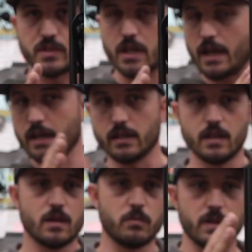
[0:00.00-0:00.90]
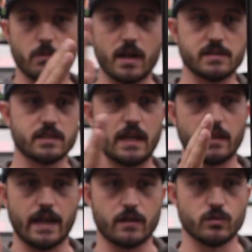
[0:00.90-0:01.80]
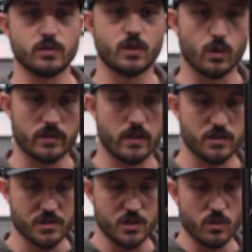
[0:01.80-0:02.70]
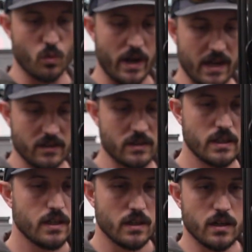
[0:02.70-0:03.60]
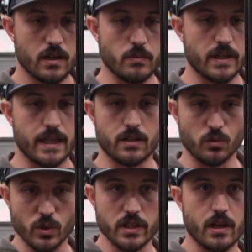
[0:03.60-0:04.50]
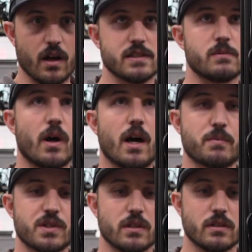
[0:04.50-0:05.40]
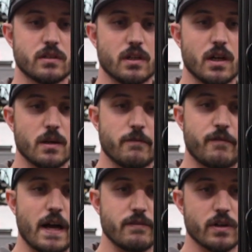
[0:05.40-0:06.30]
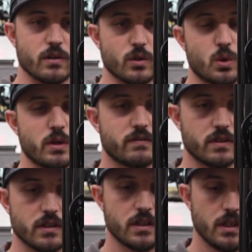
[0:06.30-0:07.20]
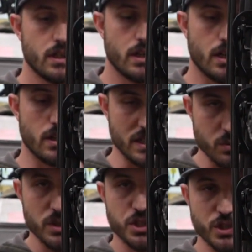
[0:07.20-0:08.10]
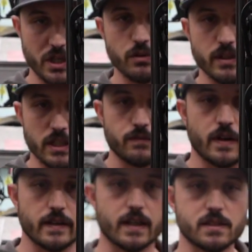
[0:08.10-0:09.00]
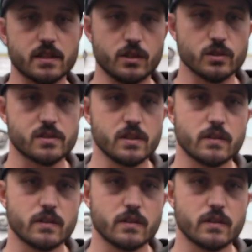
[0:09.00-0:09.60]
tight, minimizing that lateral torque there just due to weight. Again, a really awesome option. 5-arrow quiver is what you're generally going to find. Like I said, you'll see a